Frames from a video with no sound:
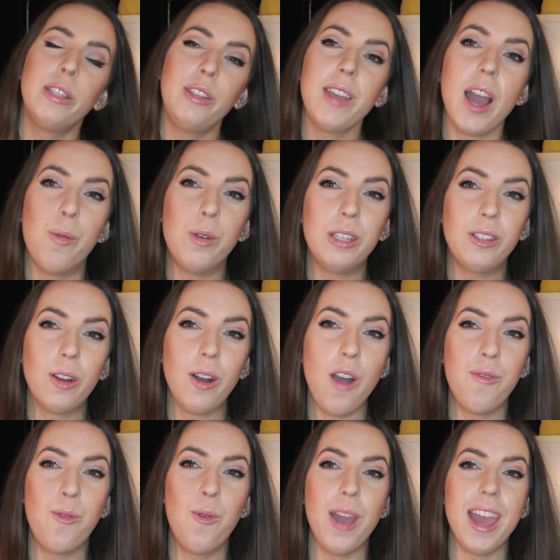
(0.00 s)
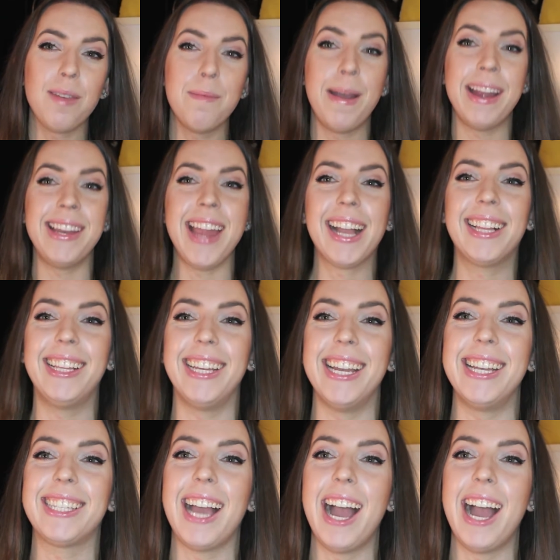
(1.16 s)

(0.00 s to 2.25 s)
so yeah, we'll start off with my necklace.